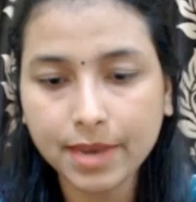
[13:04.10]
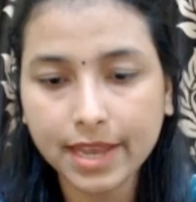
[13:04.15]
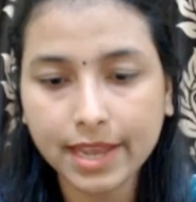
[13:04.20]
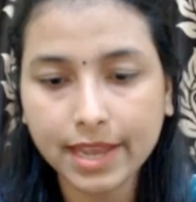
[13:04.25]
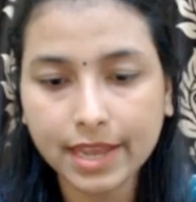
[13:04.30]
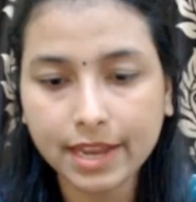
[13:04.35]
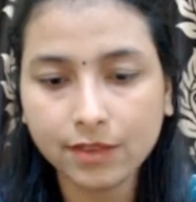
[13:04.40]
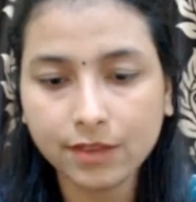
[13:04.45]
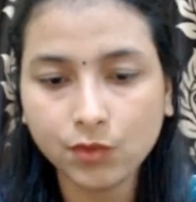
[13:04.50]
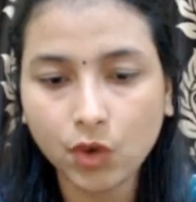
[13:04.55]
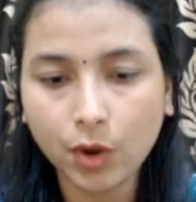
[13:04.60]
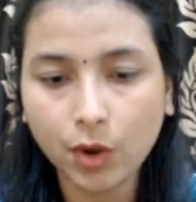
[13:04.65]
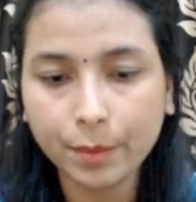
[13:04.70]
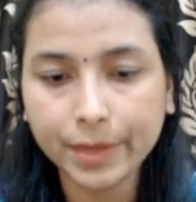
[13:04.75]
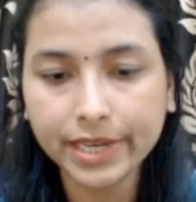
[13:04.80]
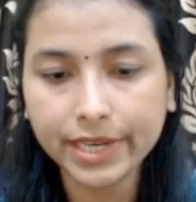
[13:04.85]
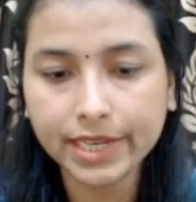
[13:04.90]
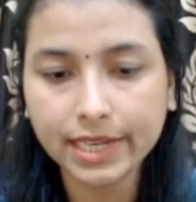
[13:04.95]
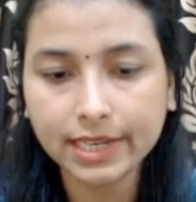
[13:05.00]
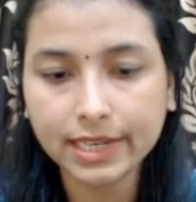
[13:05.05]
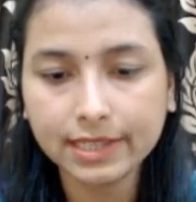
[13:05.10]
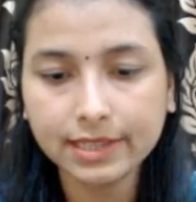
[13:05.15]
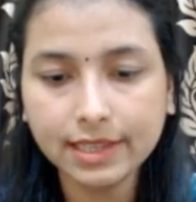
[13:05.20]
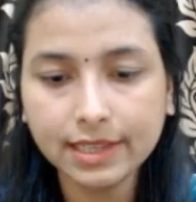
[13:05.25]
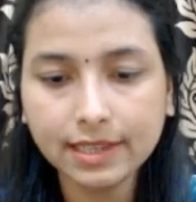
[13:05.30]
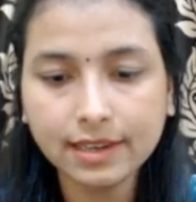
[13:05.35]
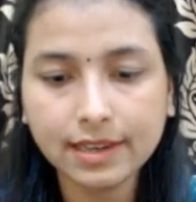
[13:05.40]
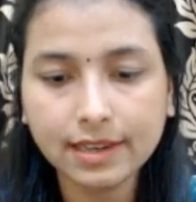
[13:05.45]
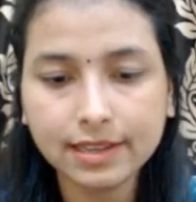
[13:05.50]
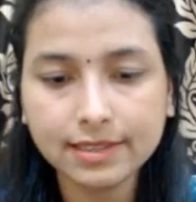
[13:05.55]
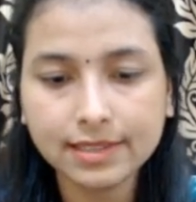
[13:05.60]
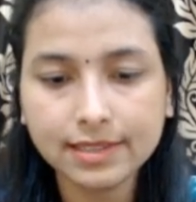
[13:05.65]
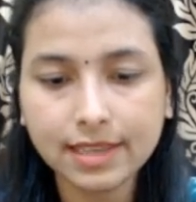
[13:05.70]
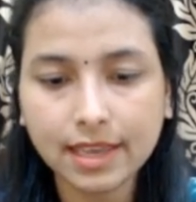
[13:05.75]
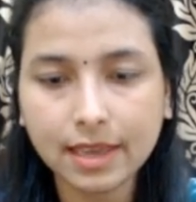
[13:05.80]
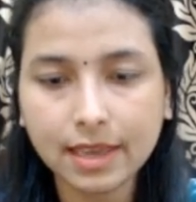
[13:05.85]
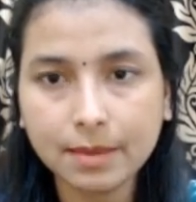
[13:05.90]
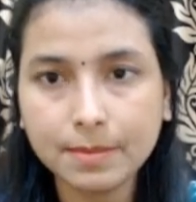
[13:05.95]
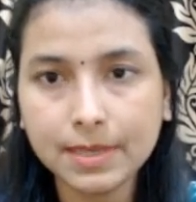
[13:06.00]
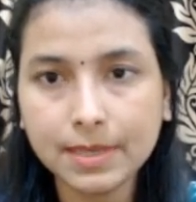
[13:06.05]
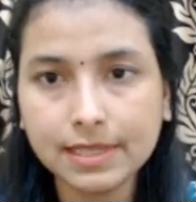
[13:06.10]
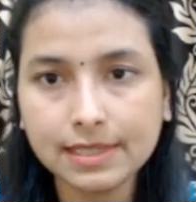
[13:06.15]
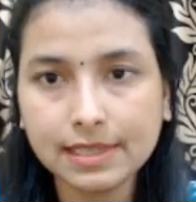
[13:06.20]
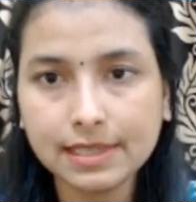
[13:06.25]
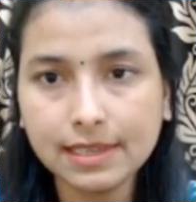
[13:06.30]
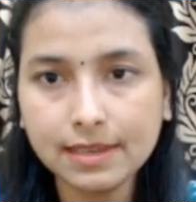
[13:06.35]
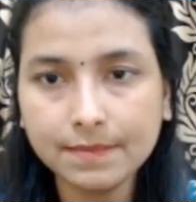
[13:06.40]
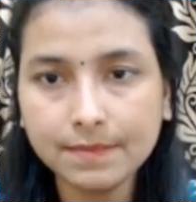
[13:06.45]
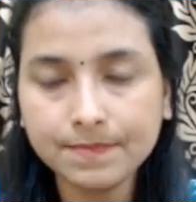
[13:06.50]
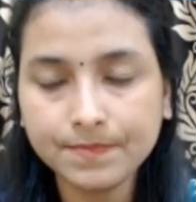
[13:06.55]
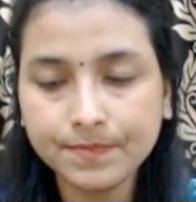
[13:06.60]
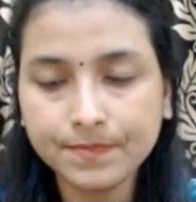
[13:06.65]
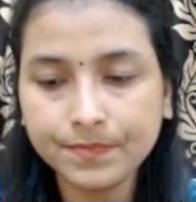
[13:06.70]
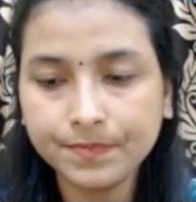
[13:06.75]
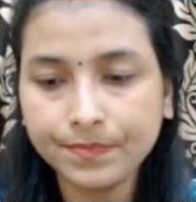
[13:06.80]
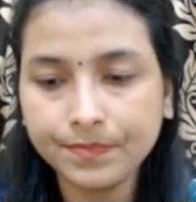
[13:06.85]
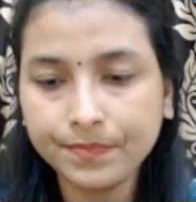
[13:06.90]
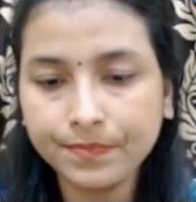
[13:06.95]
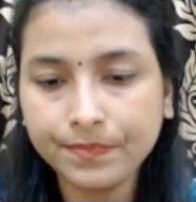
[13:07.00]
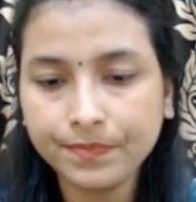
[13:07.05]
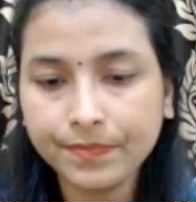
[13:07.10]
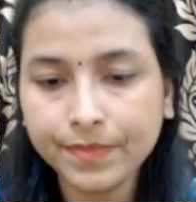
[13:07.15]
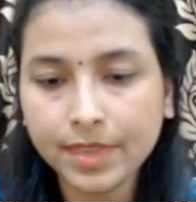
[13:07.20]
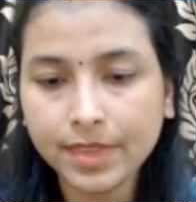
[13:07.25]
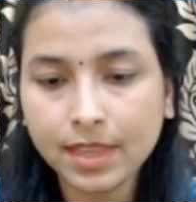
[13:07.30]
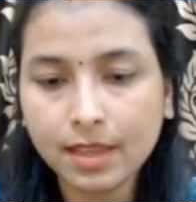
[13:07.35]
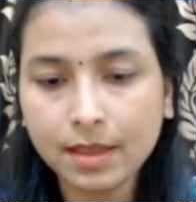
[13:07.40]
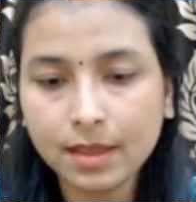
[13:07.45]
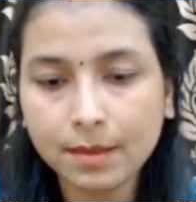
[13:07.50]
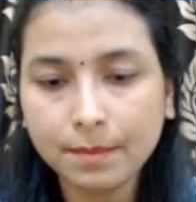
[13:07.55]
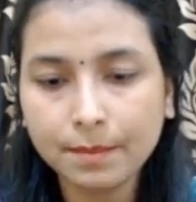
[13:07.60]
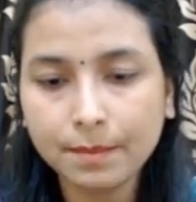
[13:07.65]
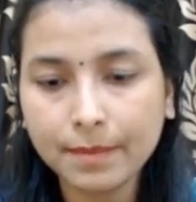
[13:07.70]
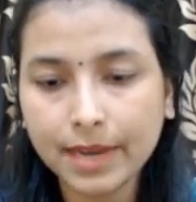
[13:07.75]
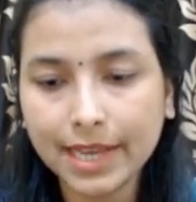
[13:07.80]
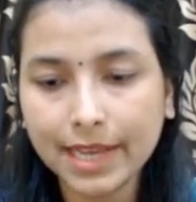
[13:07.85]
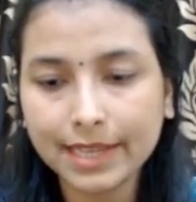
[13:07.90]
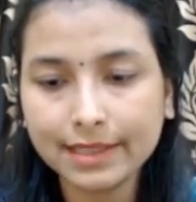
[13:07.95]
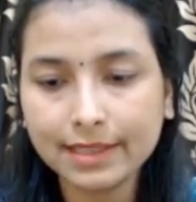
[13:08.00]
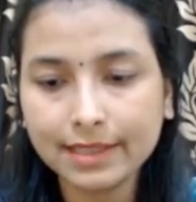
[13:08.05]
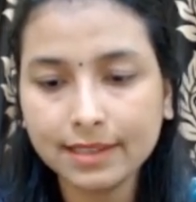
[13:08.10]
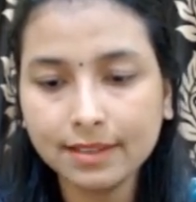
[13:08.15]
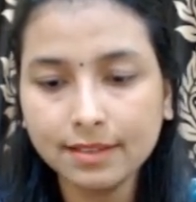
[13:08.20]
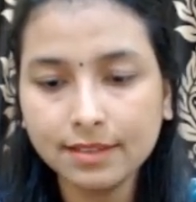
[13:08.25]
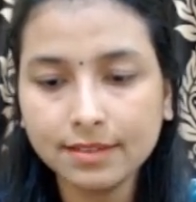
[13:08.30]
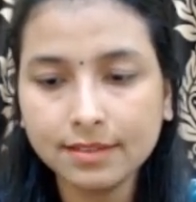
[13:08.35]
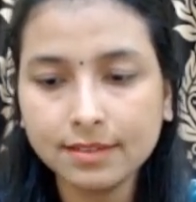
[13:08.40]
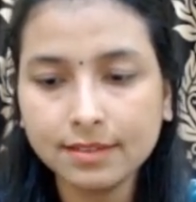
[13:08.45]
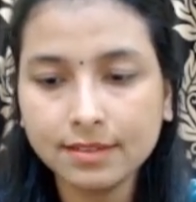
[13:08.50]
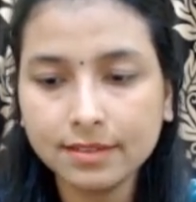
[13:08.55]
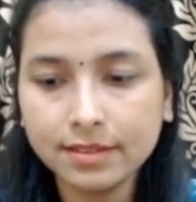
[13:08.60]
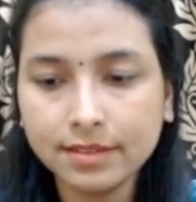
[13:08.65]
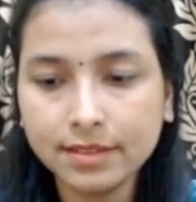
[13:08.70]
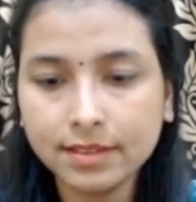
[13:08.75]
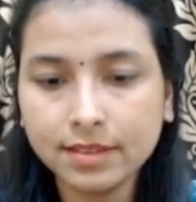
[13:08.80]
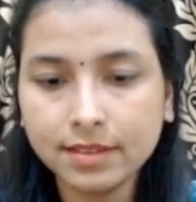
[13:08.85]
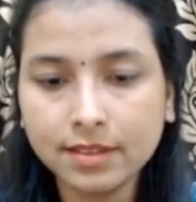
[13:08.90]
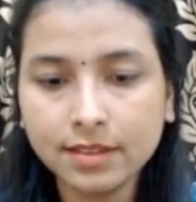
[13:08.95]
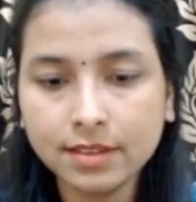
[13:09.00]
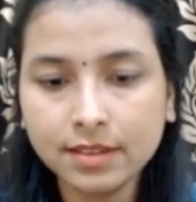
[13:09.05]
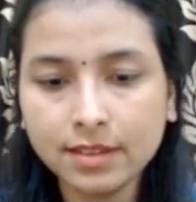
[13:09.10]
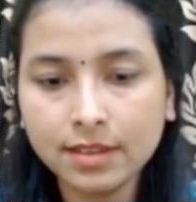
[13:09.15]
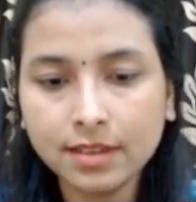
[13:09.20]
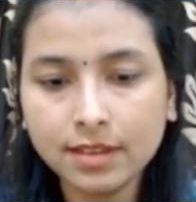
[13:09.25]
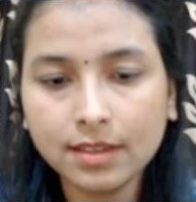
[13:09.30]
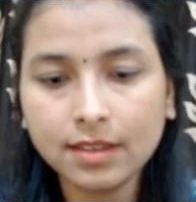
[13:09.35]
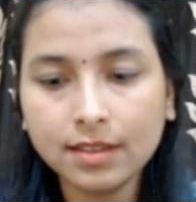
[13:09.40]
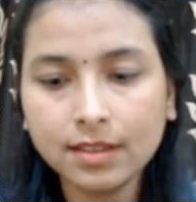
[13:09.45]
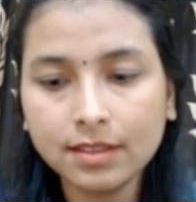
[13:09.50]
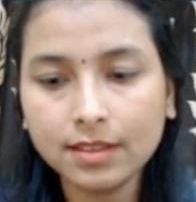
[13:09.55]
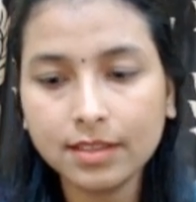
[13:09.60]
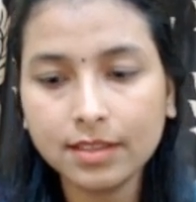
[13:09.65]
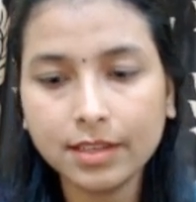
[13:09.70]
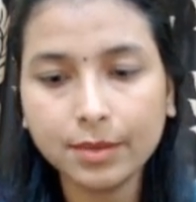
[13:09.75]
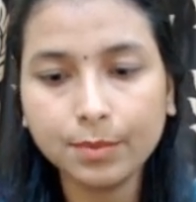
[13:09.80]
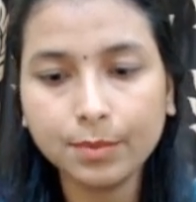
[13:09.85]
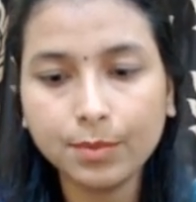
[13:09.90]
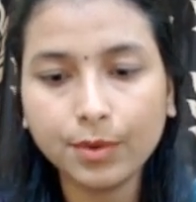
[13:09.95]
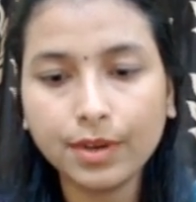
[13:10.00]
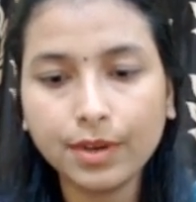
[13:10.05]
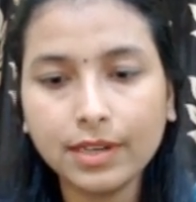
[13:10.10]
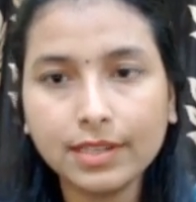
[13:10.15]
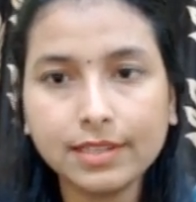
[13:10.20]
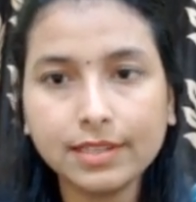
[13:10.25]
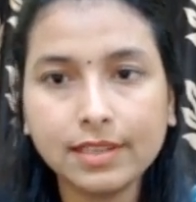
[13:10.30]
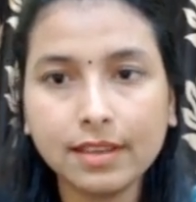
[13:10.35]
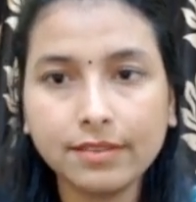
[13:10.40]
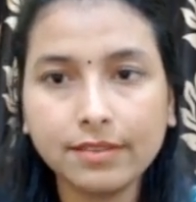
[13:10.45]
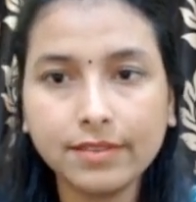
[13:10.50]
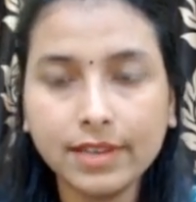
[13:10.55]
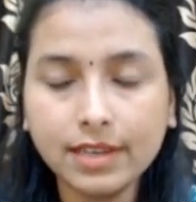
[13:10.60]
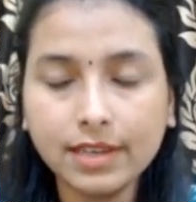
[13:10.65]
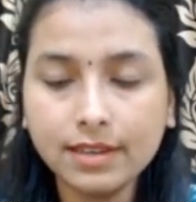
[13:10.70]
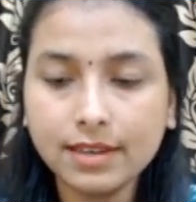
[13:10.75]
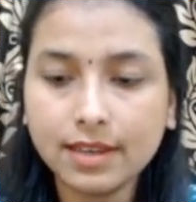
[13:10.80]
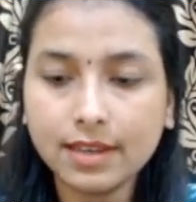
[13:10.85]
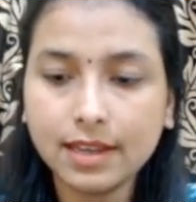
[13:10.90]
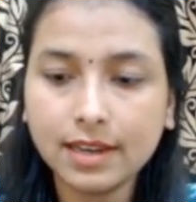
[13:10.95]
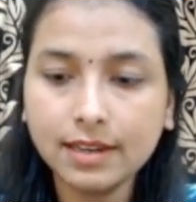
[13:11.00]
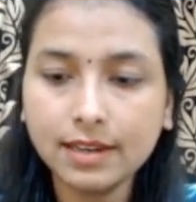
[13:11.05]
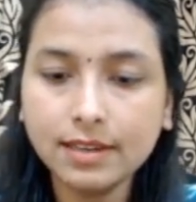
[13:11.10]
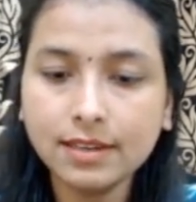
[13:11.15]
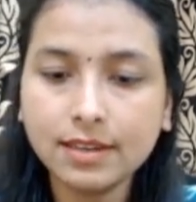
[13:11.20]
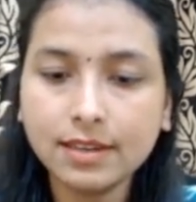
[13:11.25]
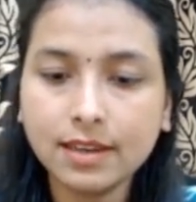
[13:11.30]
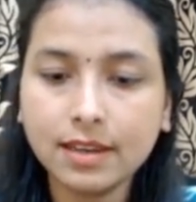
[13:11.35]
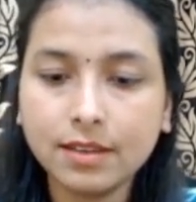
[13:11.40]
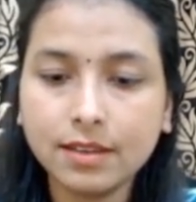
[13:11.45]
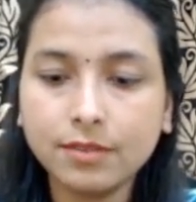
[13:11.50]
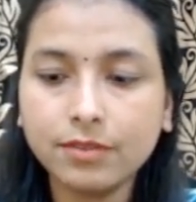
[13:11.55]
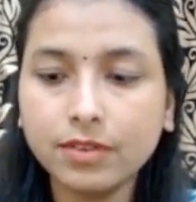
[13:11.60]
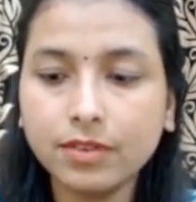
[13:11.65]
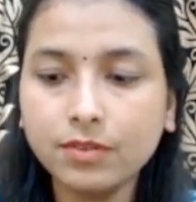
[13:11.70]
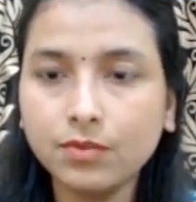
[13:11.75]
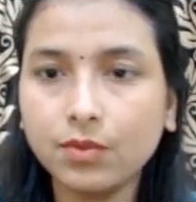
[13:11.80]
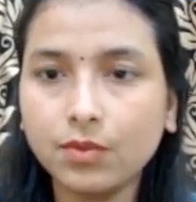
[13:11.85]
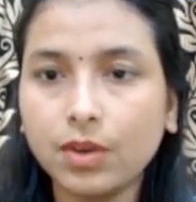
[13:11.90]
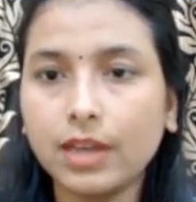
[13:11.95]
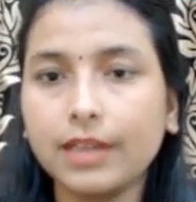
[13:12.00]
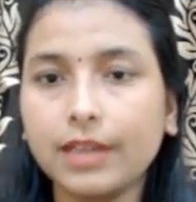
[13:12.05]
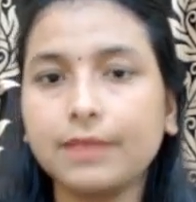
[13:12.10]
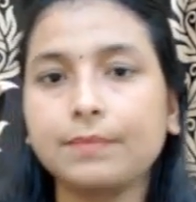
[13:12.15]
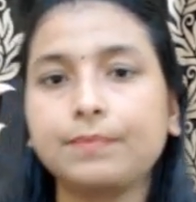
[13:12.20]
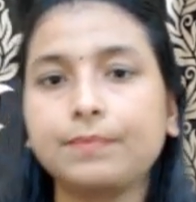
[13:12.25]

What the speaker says: my environment anything, let's say ABC Python 3.7 and hyphen y.